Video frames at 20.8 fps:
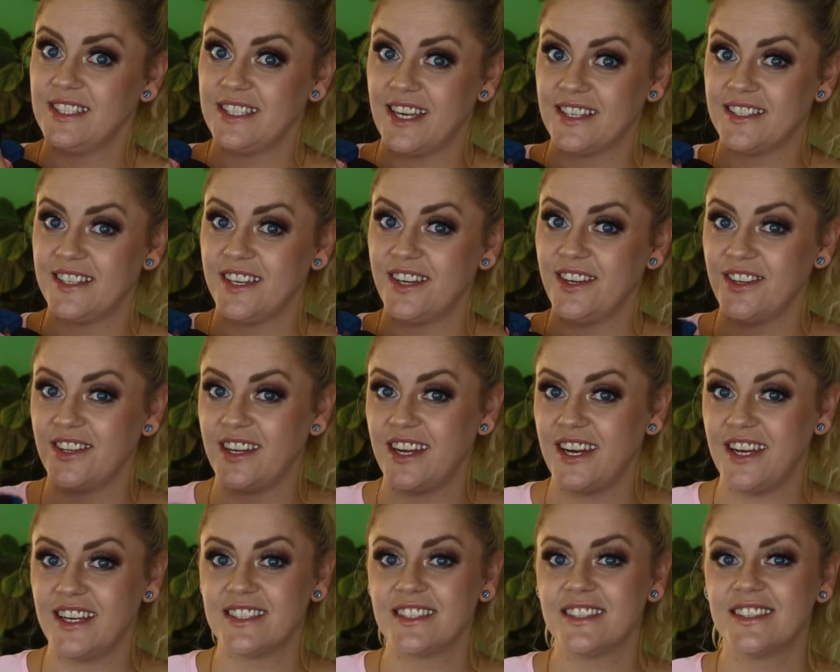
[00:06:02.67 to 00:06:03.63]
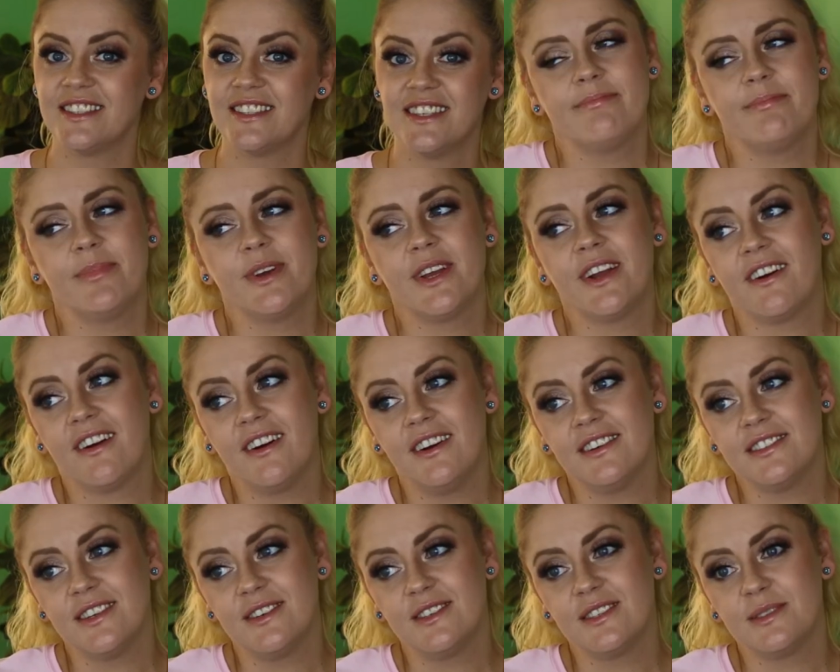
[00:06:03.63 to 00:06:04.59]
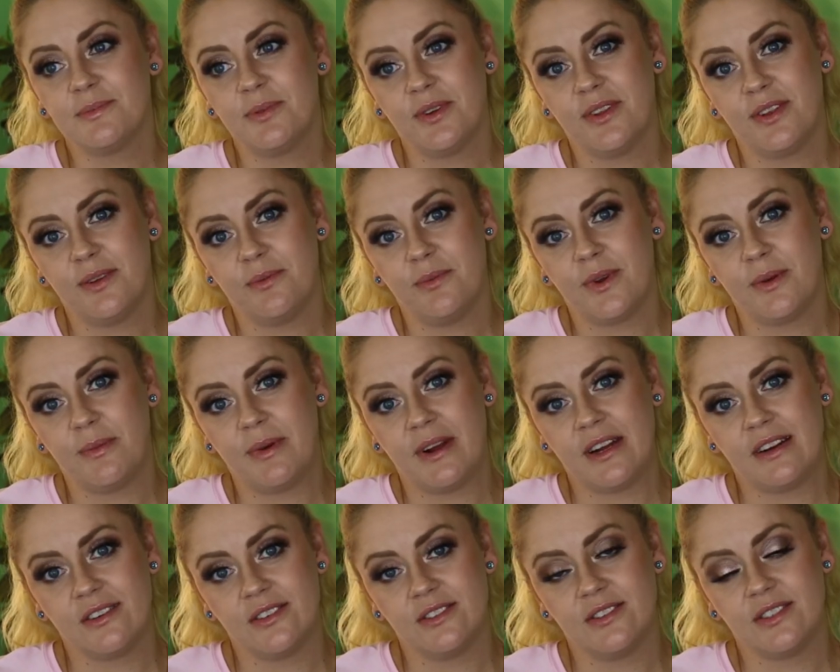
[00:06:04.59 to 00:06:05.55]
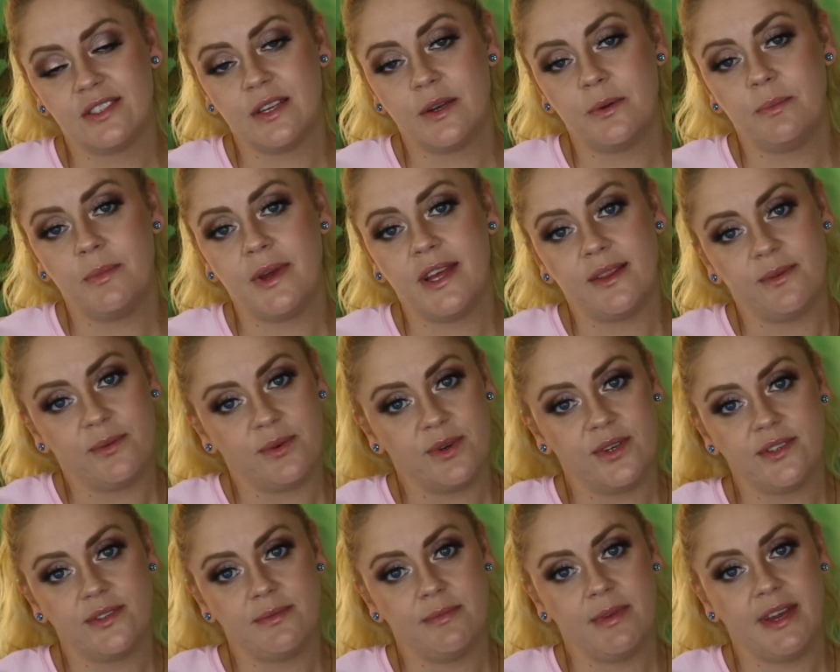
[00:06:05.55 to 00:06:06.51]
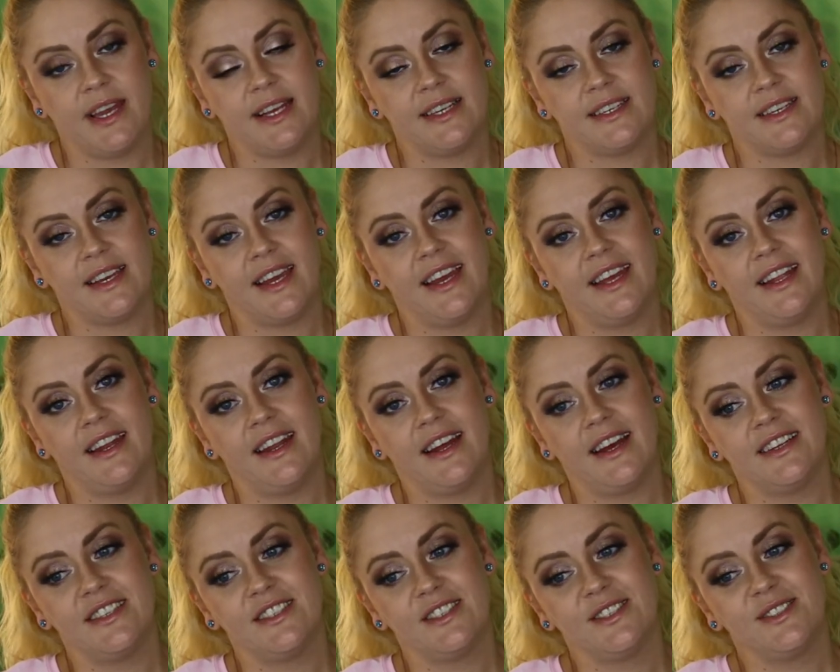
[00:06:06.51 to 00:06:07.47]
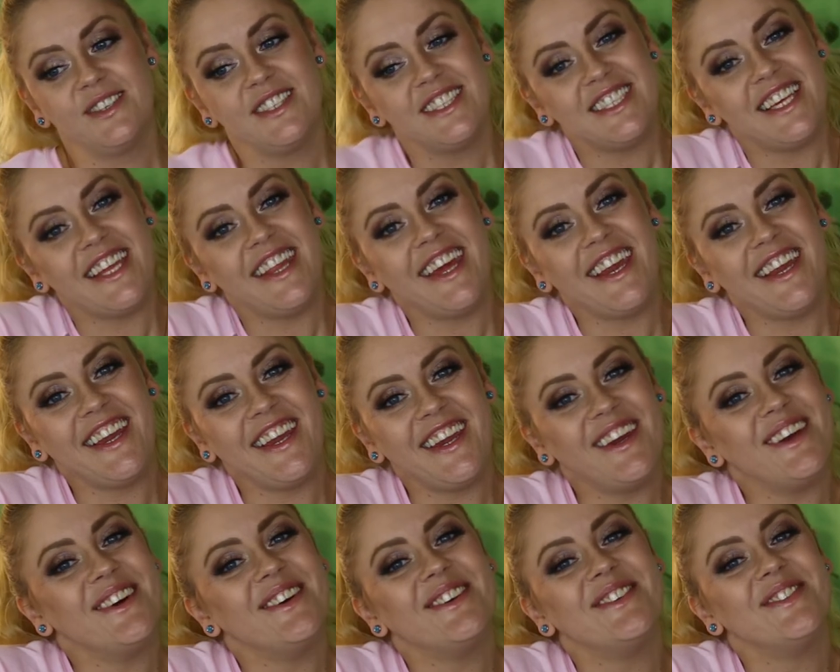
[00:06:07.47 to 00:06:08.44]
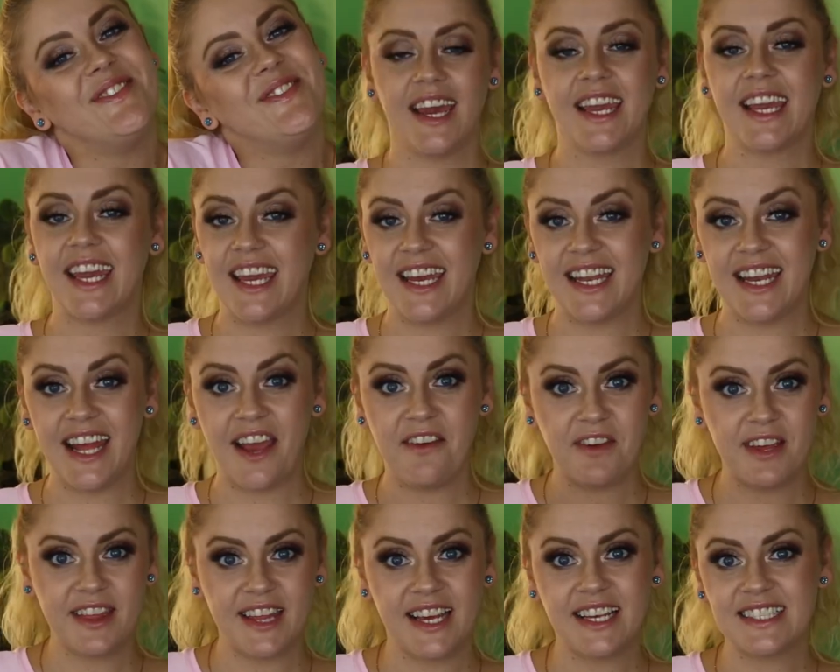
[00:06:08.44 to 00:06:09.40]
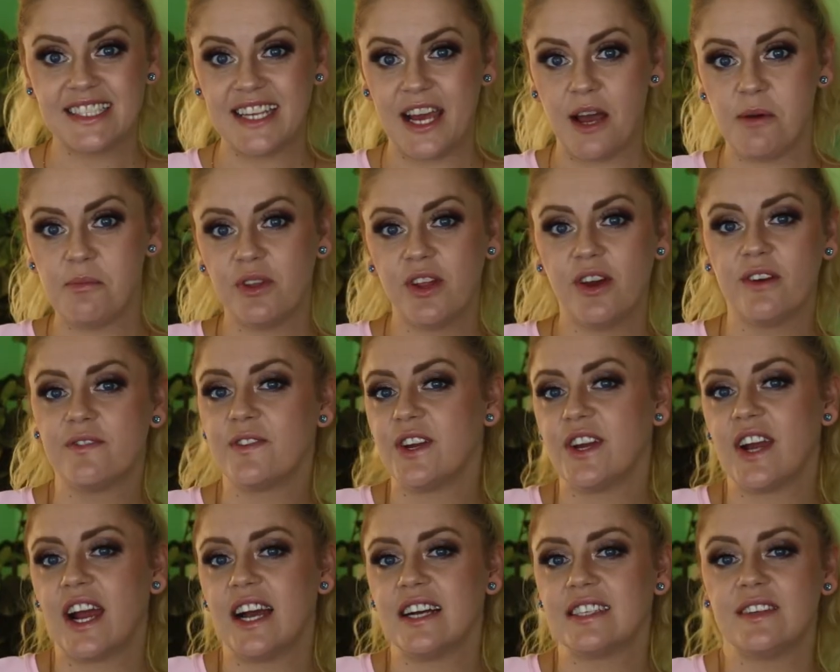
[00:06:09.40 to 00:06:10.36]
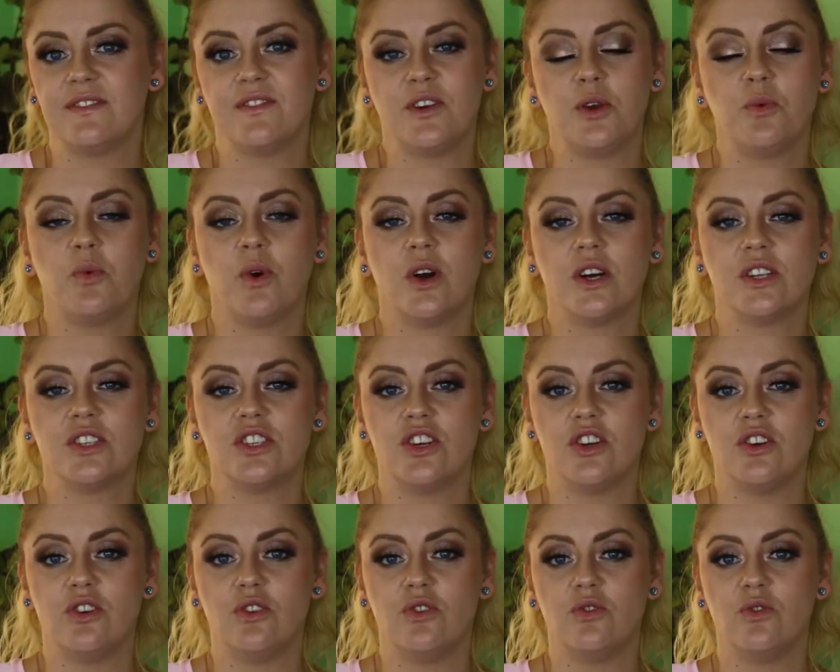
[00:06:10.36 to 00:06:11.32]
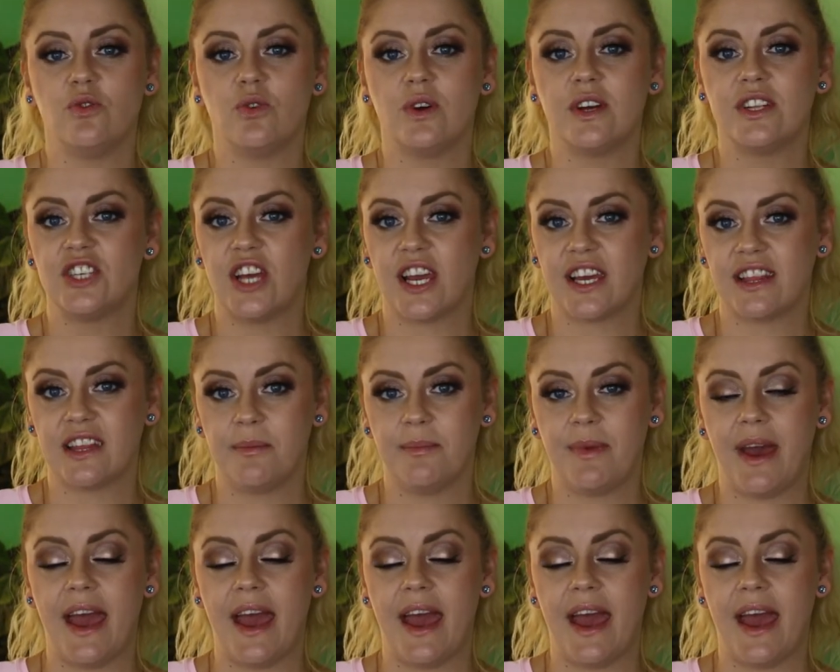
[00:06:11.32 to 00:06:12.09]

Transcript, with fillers: sexy goodies, but you're also spoiling one of my girls who mean the world to me, and I just want to say thank you. Again, everything's down below for you guys if you want to check them